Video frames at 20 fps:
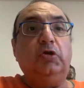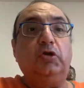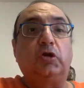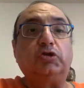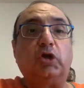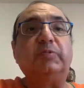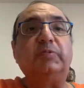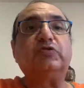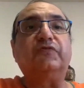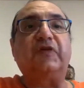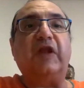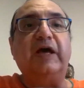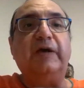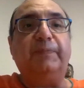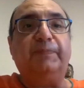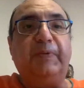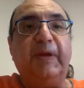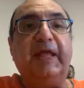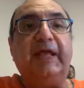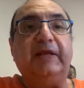Your job is
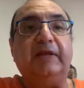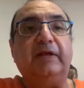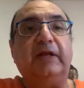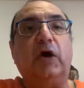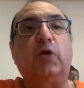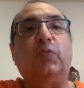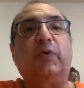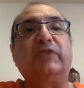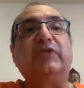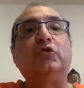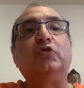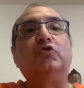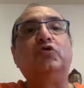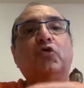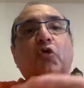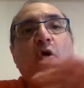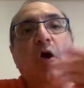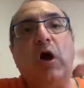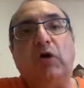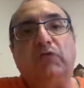to fly a plane. Now,
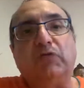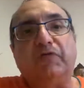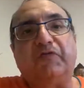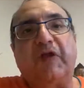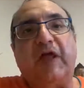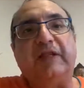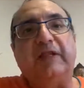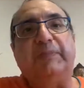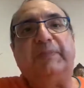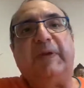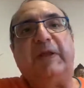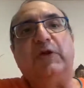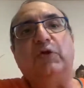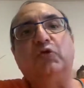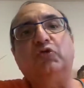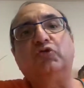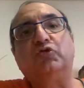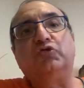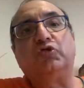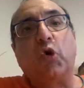whether you know how to fly the
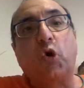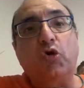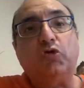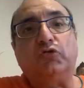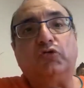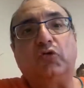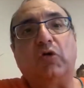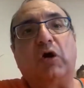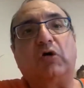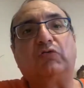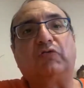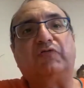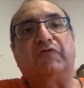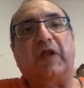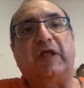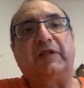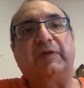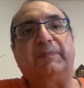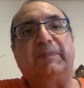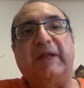plane or you don't know how
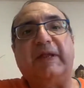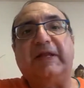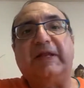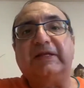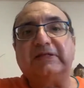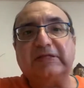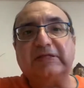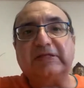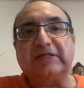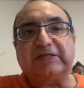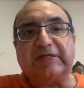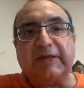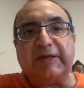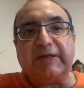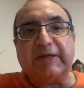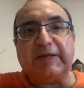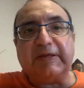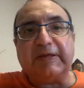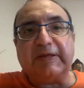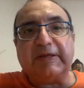to fly the plane is a
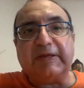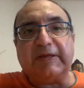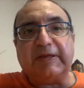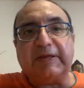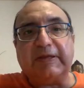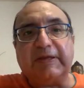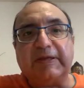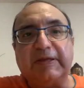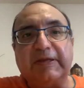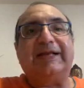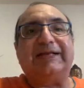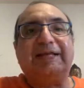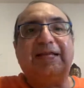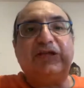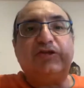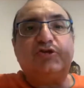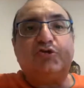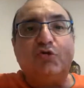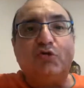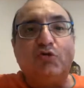separate issue. But
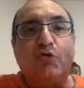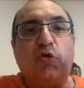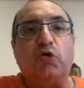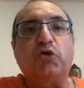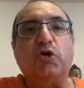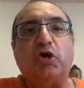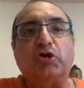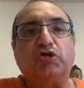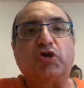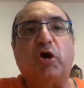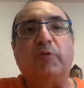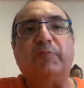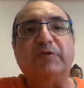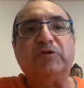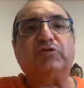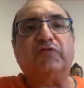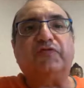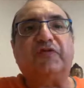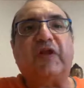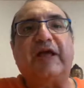at least you know your job
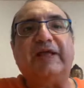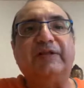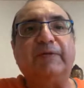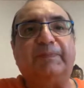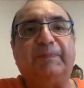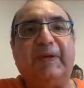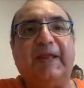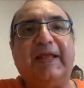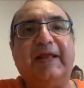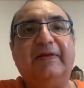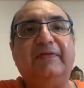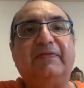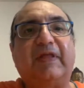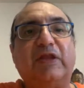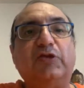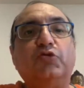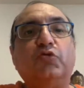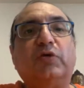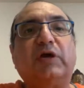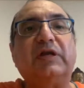is to fly the plane,
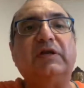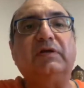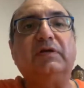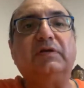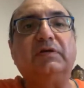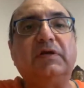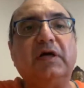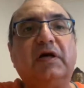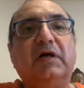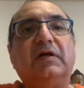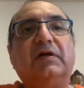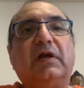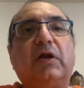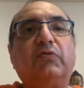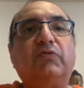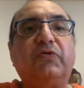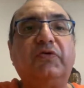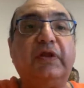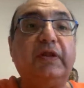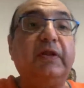then you can learn how
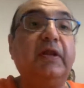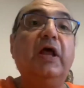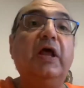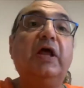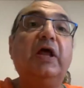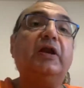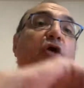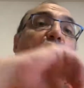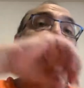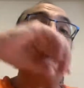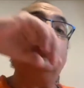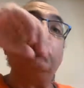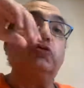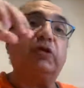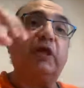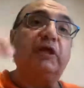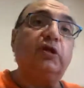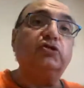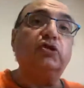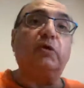to be. Now, you
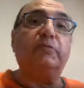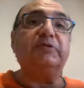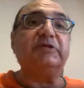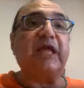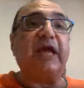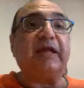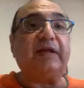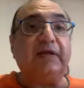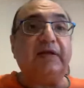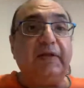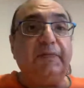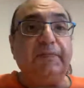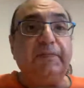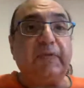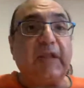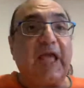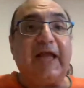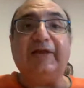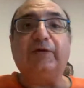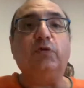think your job is acting.
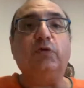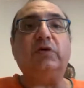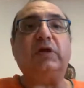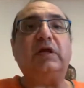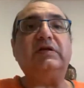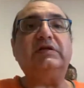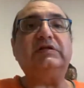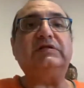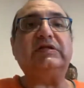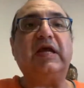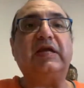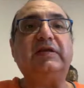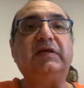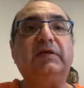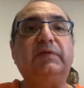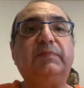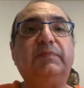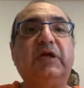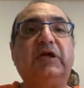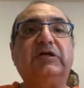I don't understand
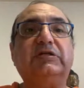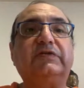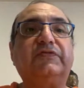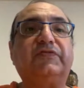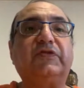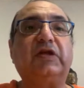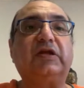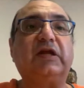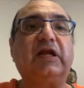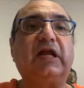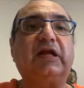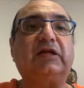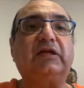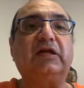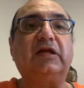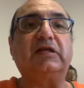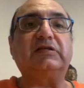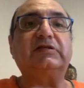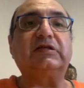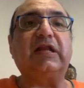it, because if the director
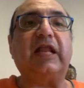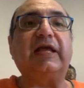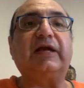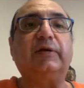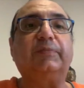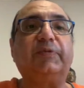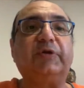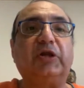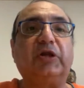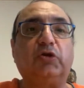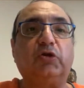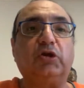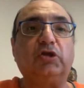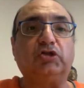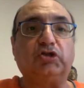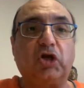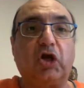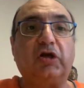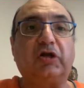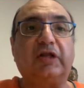doesn't like a particular
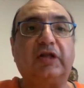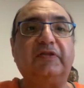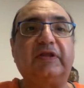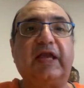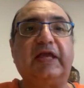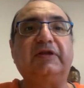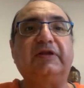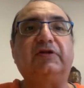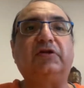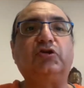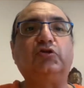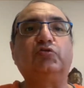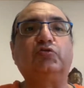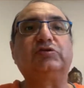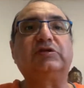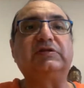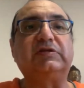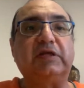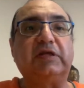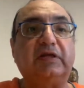shot and the editor
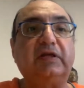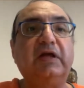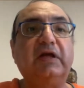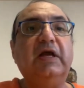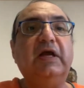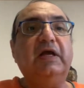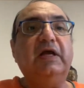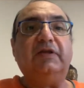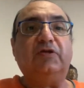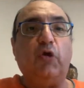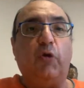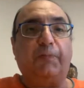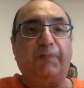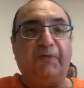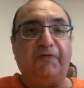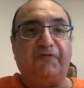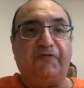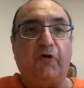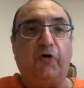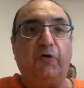uses it, your
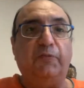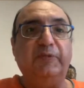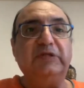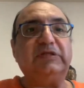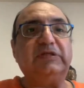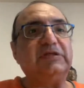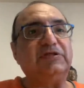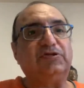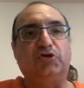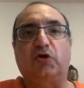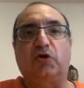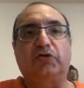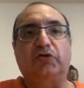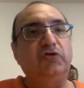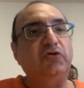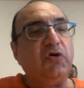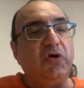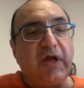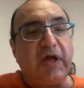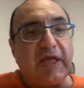performance is not
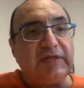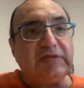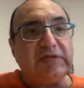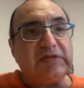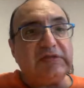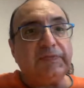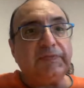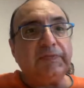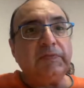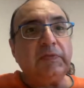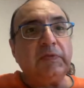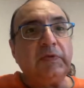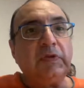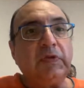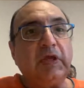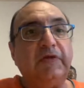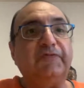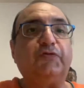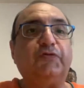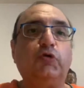in your hands.
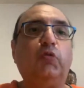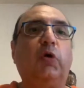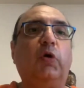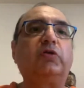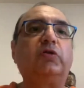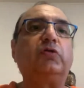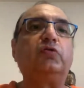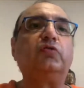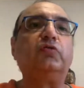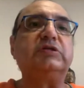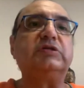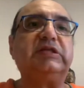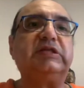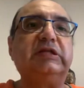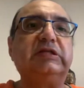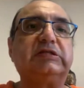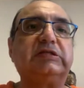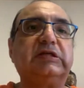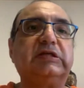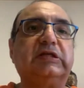If you want to do a
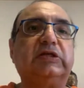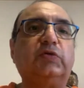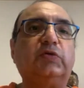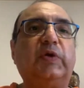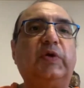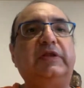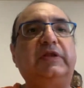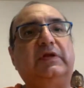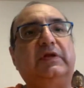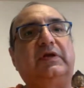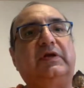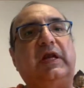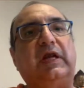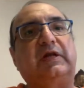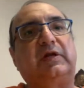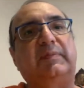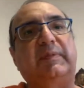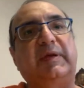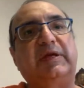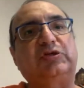scene a certain way and the
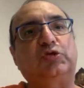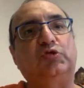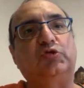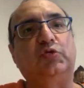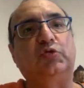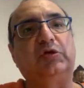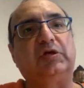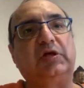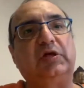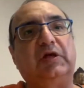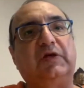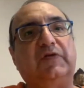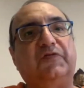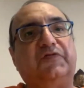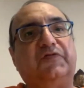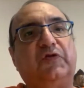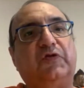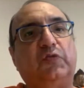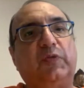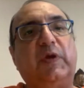director makes you do it in a
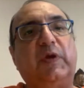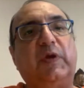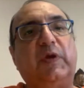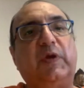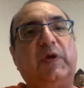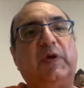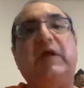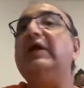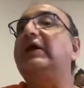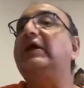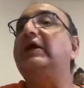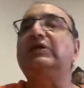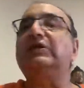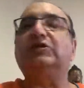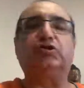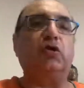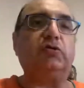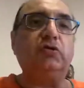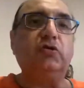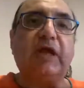different way, it's not in
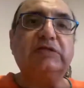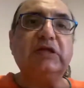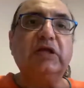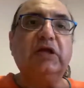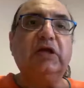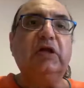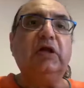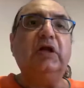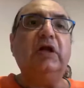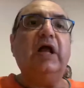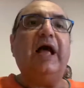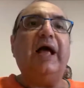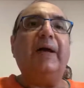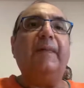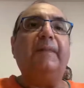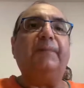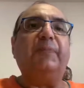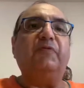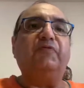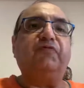your hands.
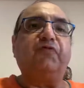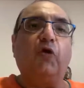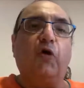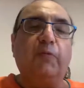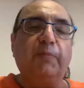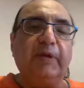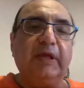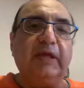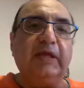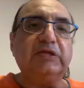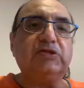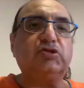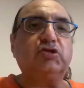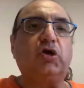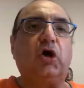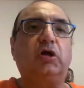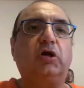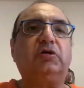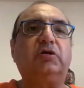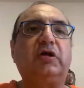Performing has
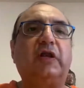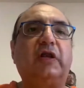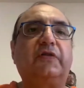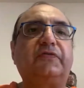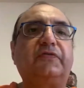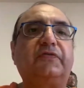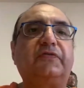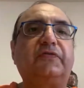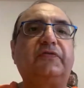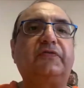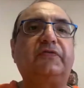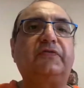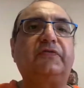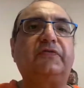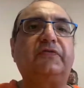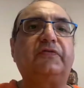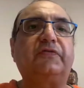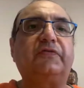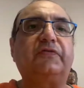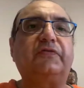got nothing to do
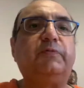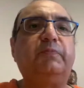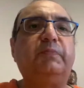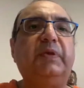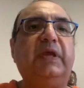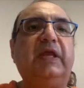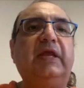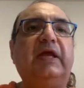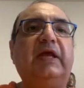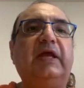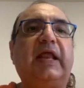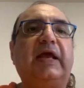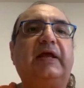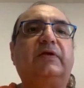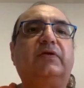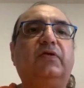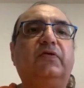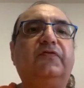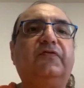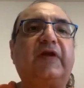with being an
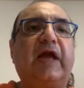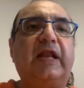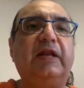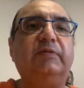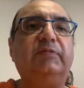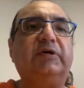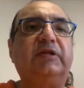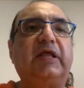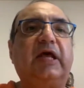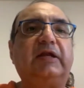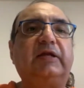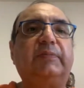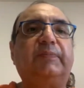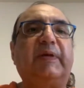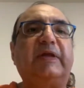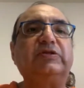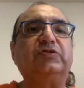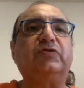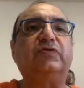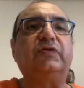actor of caliber. That
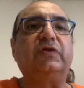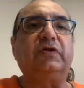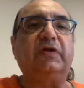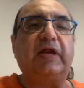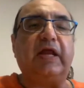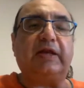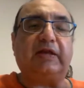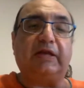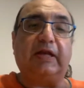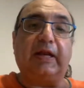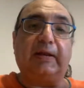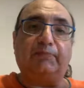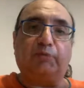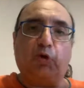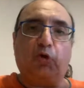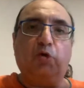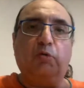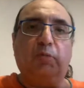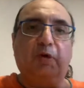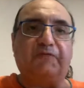depends on the director. And I'm
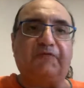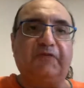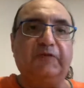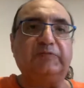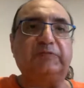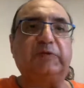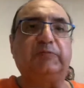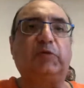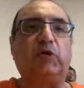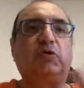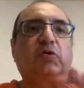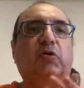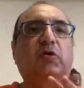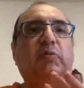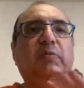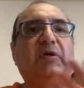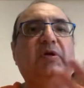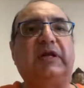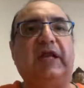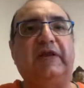talking about films. I'm not talking
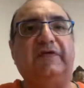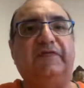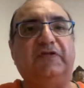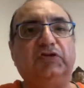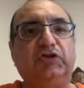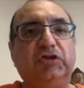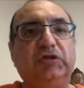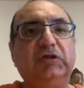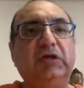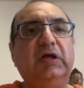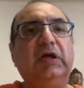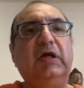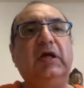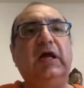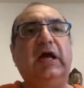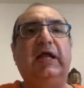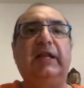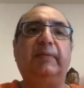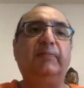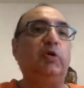about television.
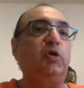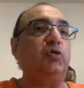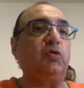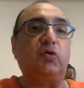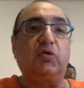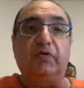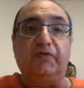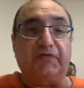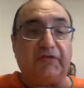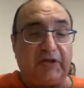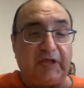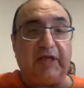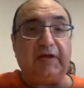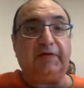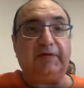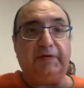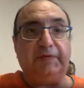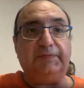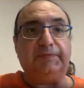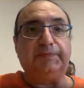And I'm not talking of theatre.